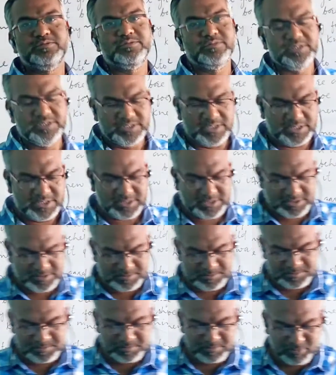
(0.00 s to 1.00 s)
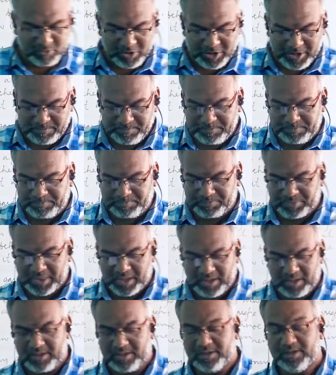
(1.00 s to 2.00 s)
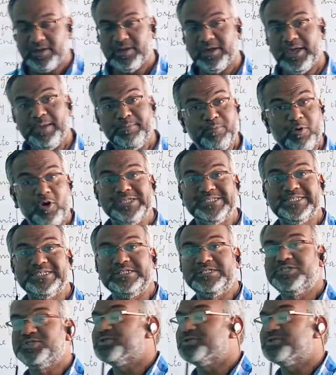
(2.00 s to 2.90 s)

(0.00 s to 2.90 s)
this is poem A Poison